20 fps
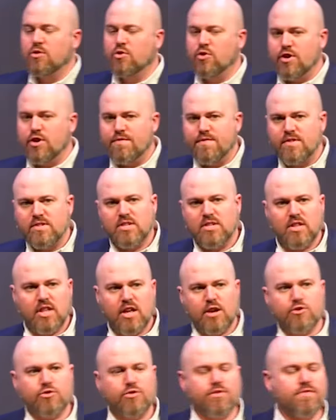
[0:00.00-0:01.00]
Grief is a
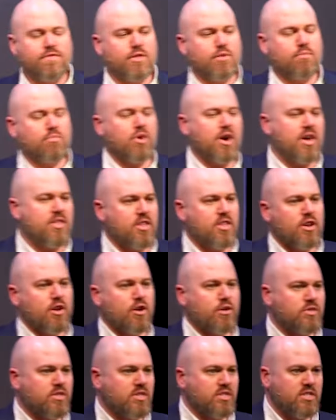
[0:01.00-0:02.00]
luxury for the brain that
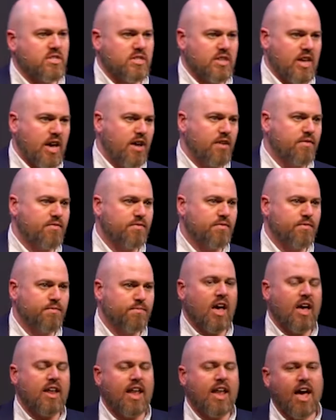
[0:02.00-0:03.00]
knows it's safe.
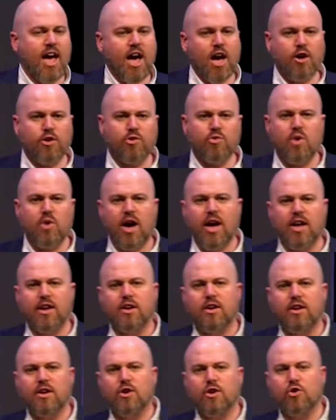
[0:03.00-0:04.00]
And how do
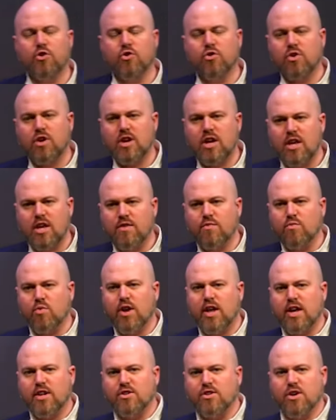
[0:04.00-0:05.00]
I grieve what
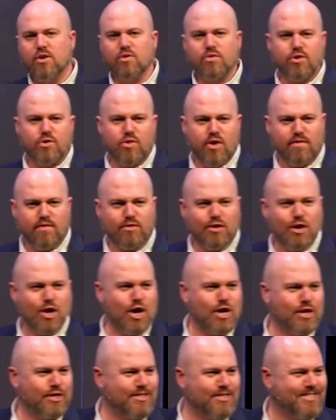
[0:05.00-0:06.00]
I don't know I've
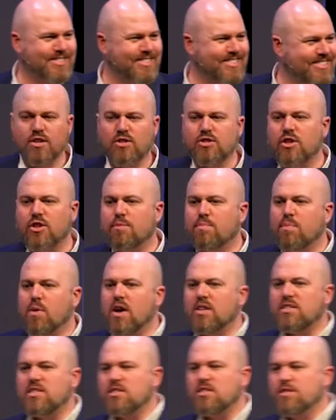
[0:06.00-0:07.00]
lost? So the
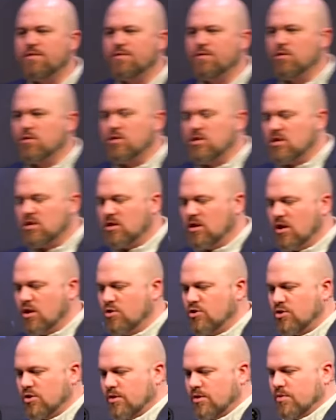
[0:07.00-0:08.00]
process of full
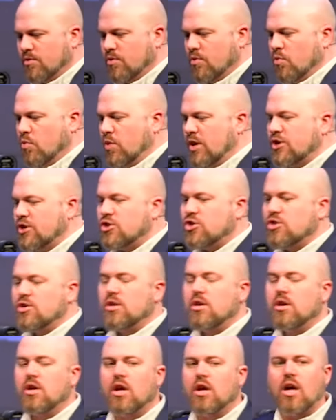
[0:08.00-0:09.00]
disclosure, which
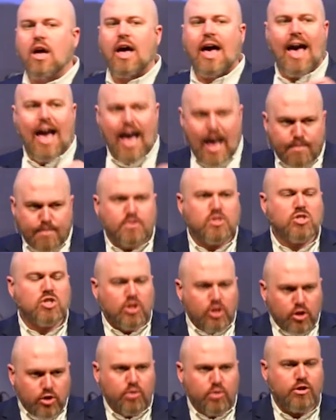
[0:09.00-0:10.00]

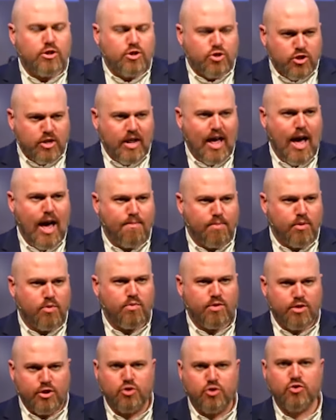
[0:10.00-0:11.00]
absolutely should happen
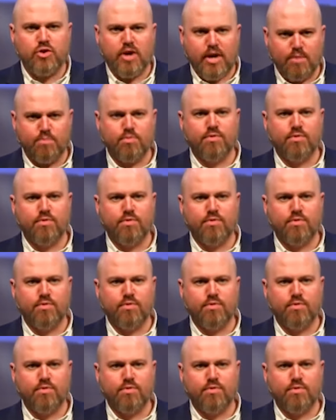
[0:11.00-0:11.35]
with a trained